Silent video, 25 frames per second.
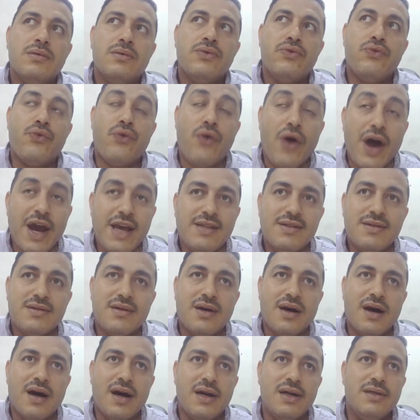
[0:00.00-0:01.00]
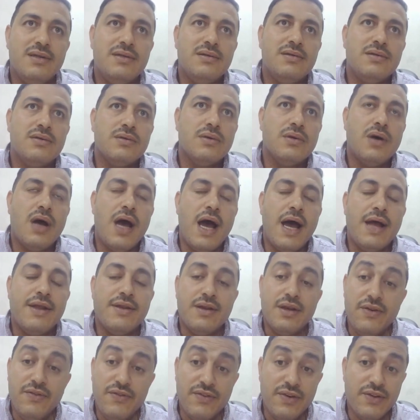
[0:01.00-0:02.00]
right side and
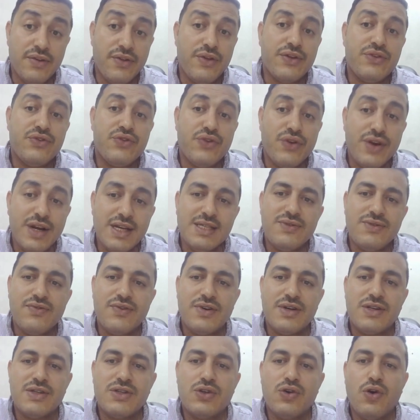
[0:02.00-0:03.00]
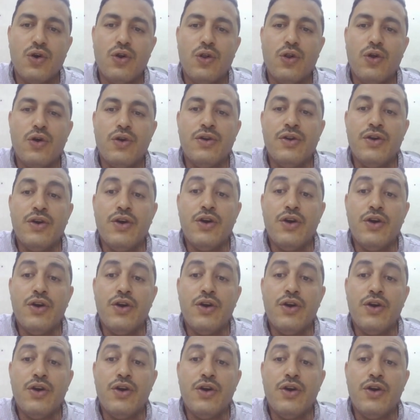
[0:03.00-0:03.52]
even the transverse colon